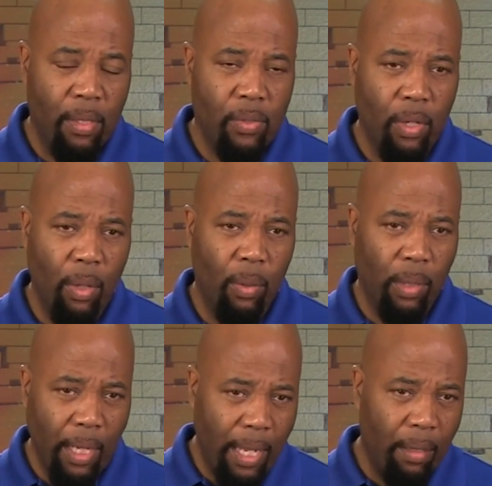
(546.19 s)
So
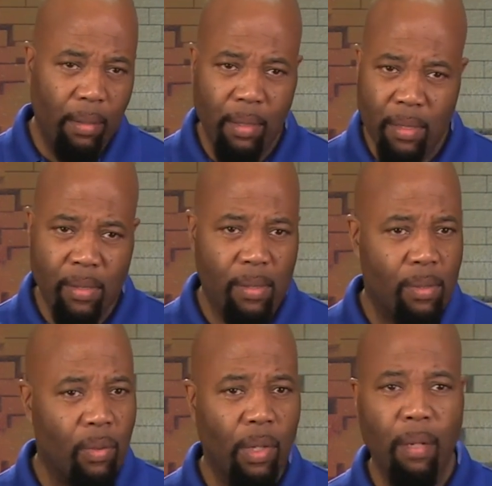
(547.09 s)
again,
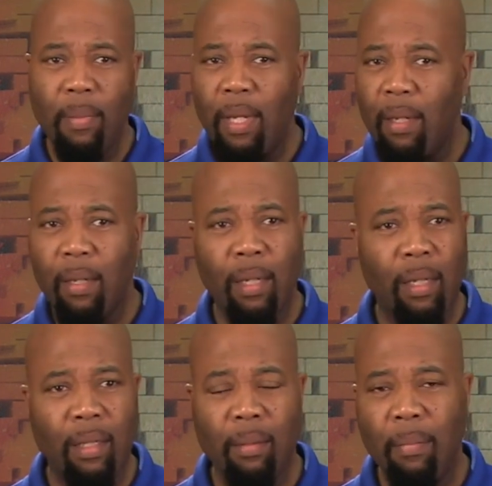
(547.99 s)
it's going to be
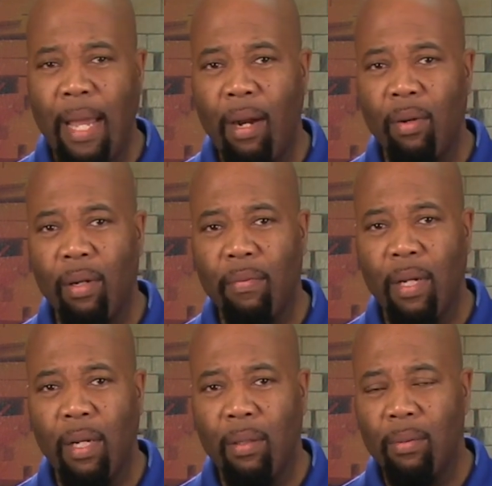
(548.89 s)
a matter
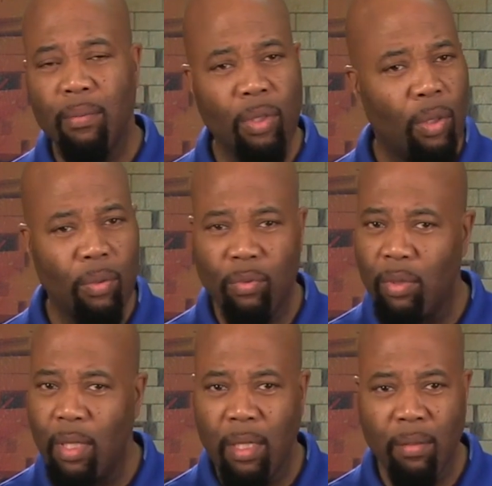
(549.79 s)
of
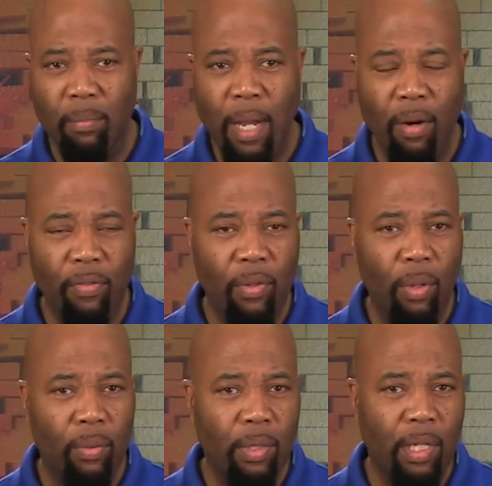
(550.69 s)
the power
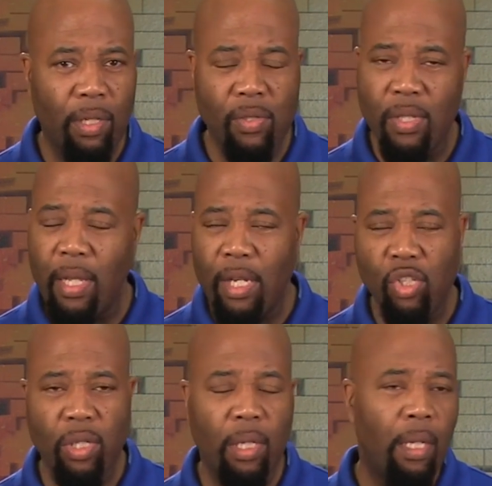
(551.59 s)
flow gear
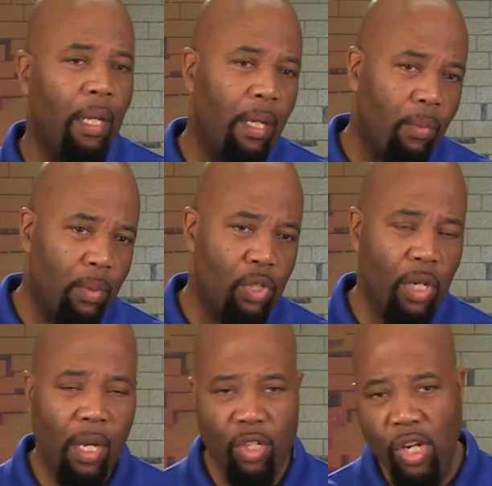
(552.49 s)
selection, which
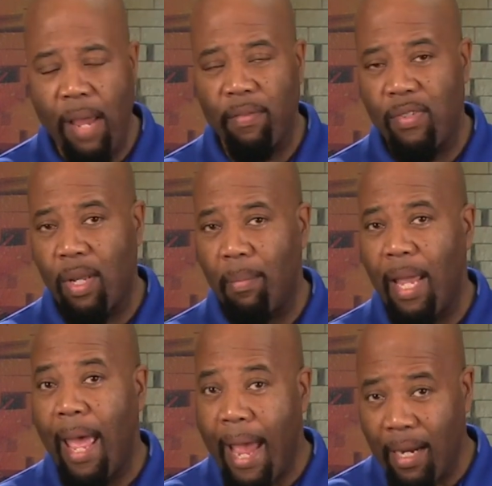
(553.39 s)
shaft is going to
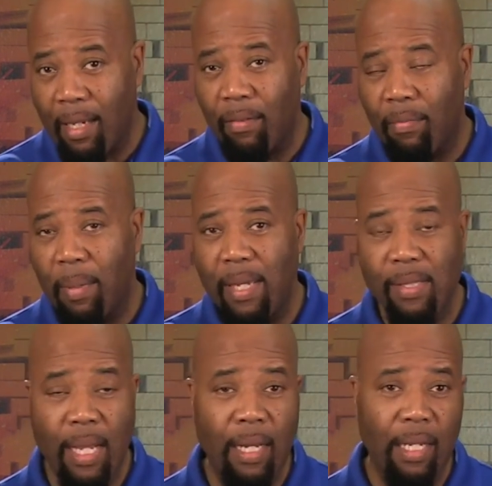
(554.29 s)
be active
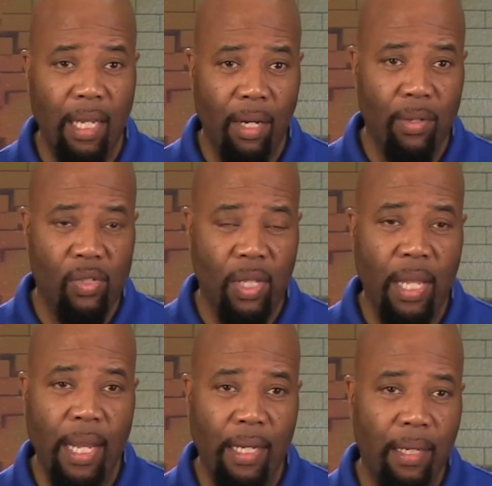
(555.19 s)
based on the gear
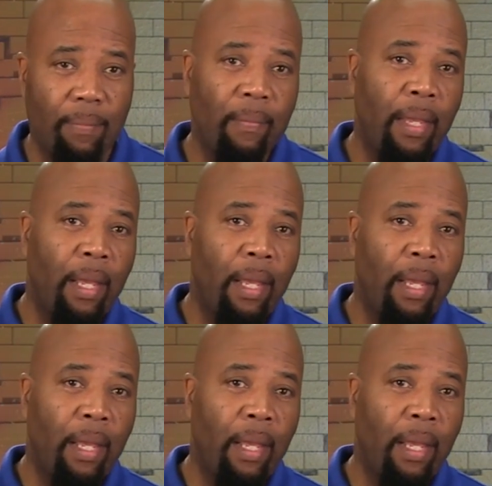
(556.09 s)
selected.